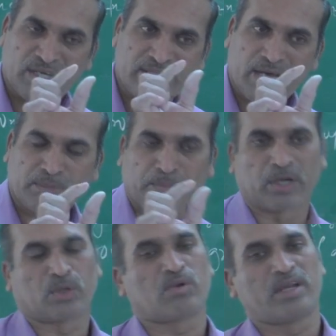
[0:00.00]
that
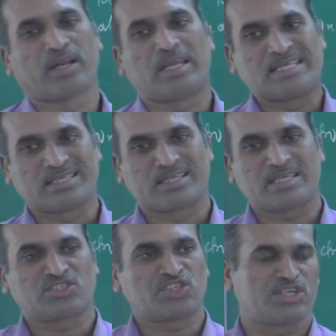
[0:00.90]
particular region
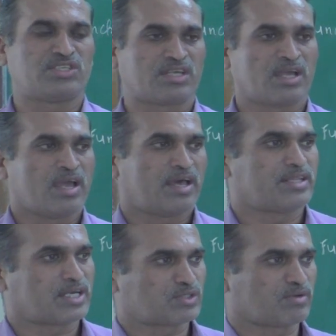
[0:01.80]
is changing,
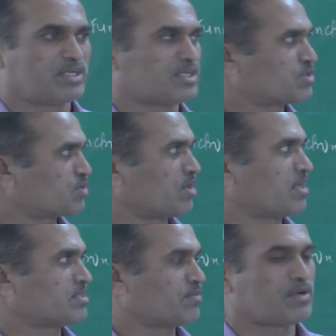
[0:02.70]
and that's why it is called
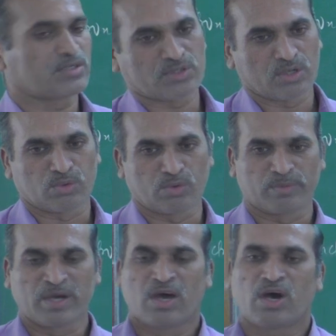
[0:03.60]
as a functional
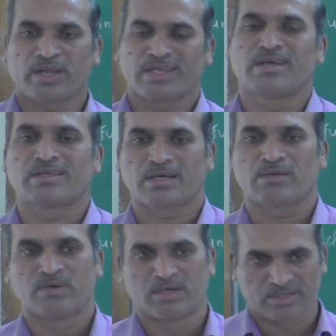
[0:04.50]
group. Or in
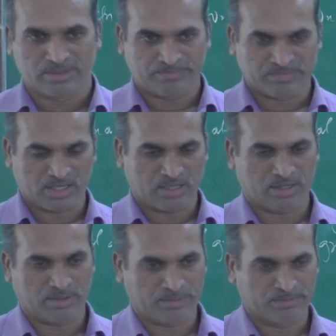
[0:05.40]
other word,
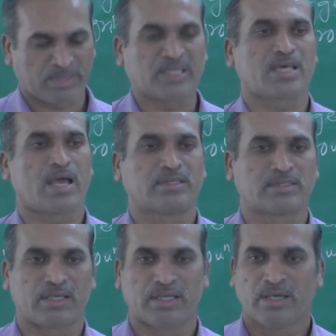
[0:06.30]

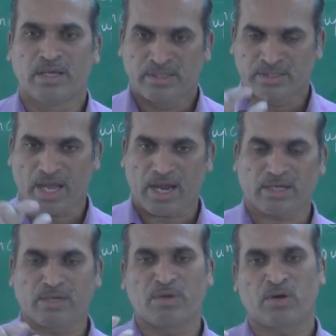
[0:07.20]
precisely, the
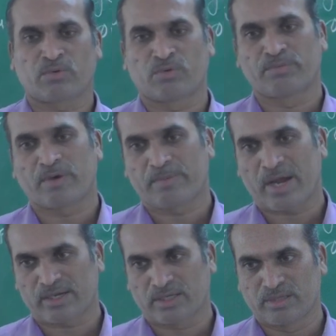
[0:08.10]
atom or group of
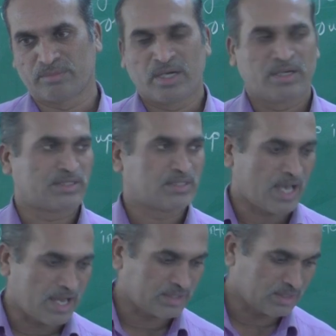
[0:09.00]
atom
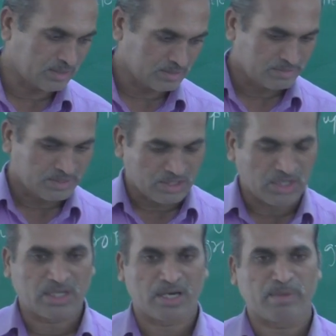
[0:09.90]
that
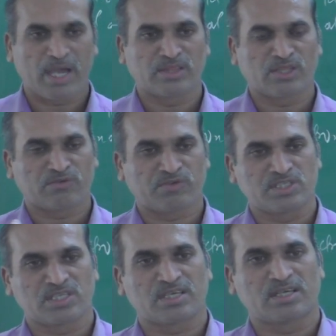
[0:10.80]
determine the
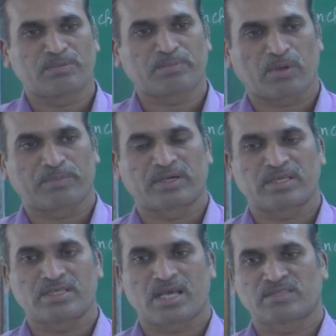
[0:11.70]
physical
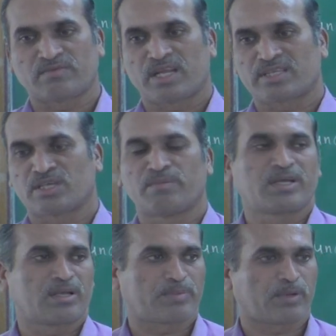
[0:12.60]
properties as well as
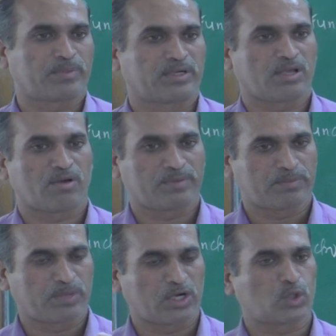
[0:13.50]
chemical property of a
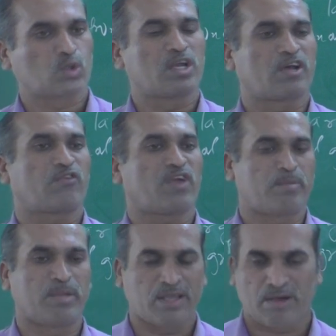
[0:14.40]
particular
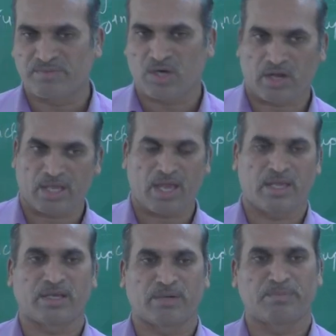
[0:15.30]
family of the
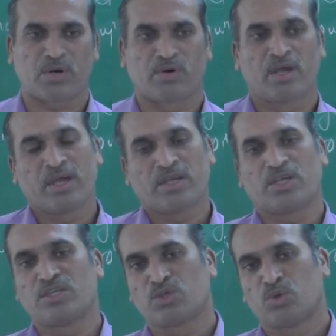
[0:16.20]
organic compound
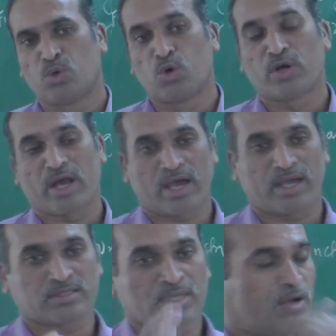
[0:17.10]
is known
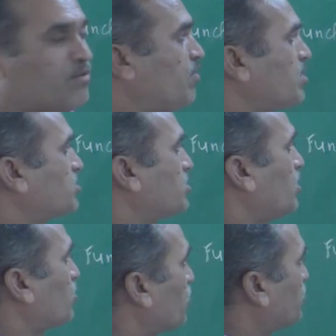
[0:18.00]
as
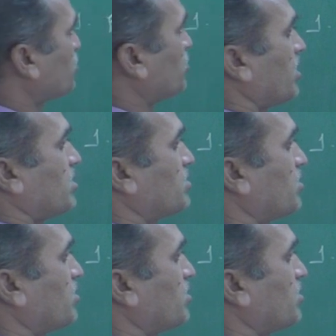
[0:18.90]
functional group. So that is